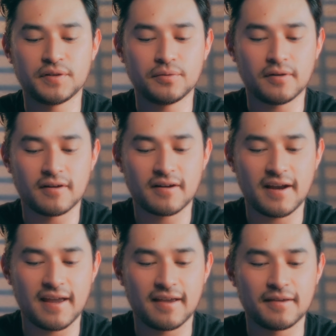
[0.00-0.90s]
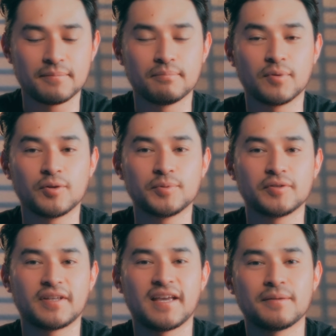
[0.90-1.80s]
you are a mobile
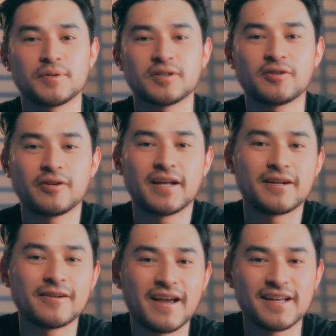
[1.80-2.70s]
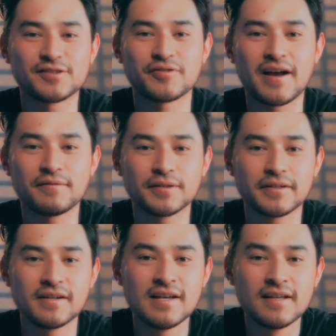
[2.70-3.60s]
gamer, creator, and
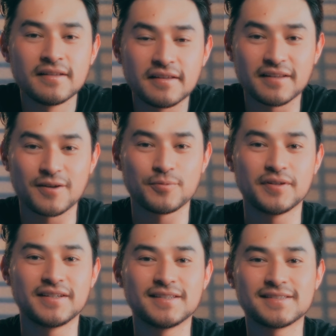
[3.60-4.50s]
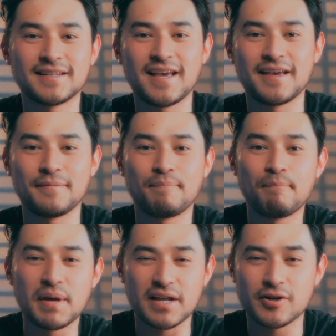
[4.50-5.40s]
traveler, then there really isn't a
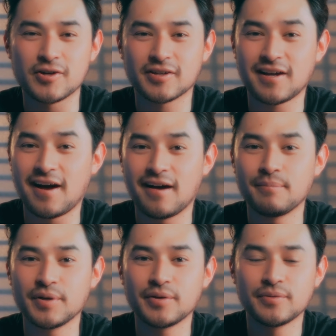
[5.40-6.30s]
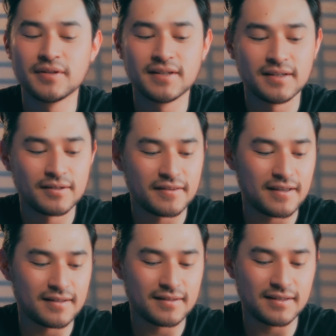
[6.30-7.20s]
better combo
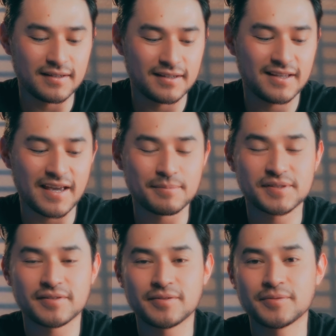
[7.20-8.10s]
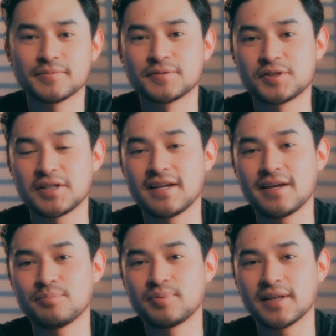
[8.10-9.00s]
than the Gamesir
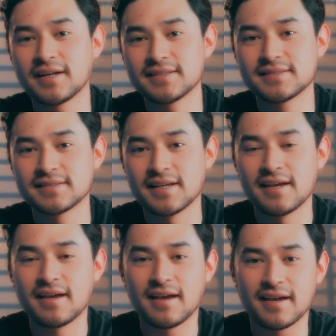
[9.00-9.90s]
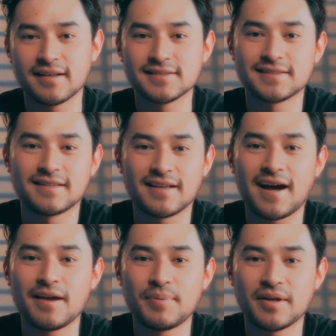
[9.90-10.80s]
G8 Plus and the
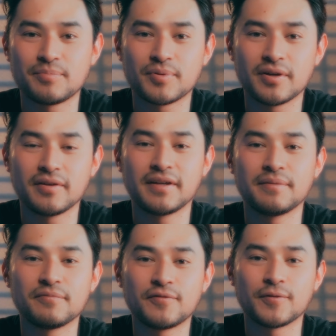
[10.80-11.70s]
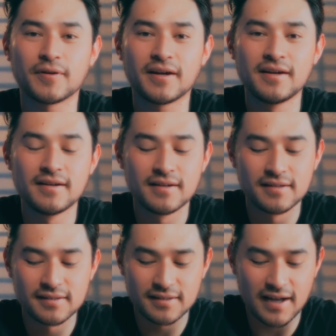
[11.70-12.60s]
iPad Pro M4.
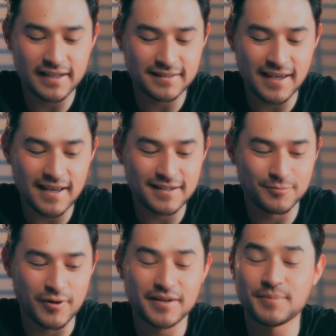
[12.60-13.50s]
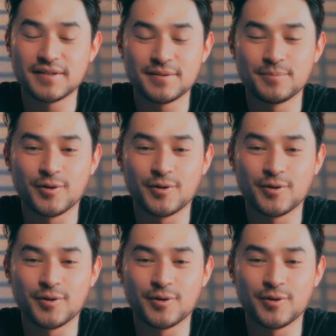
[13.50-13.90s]
I can't recommend it